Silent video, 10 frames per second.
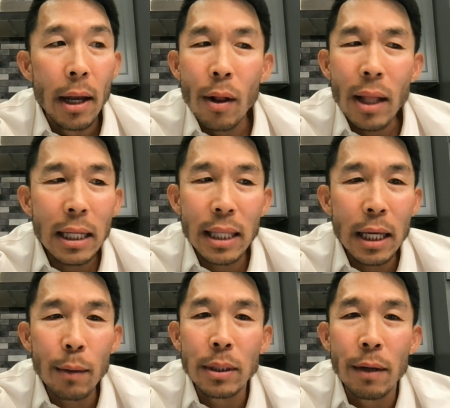And all I could
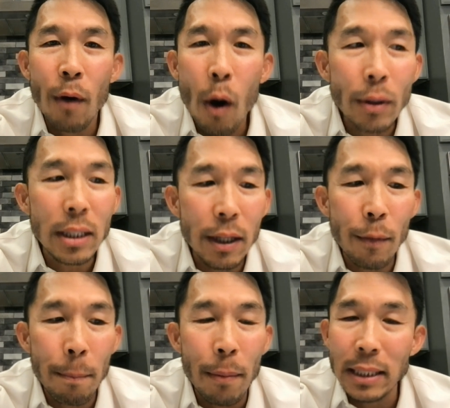think was, of all the
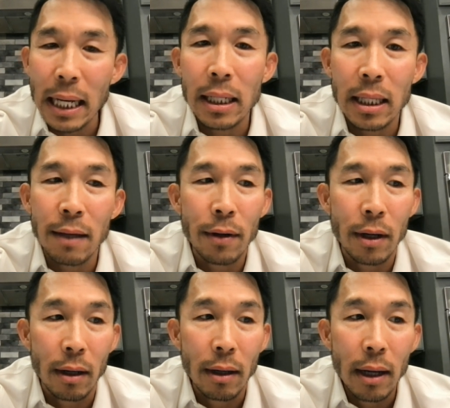different books I could have
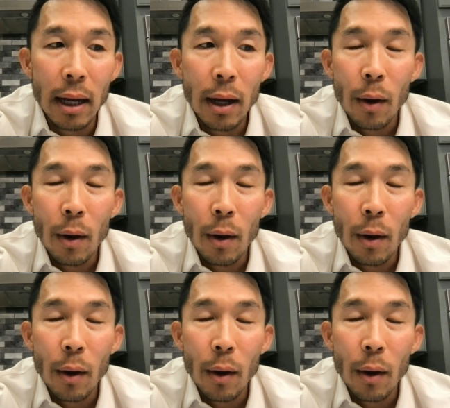given her,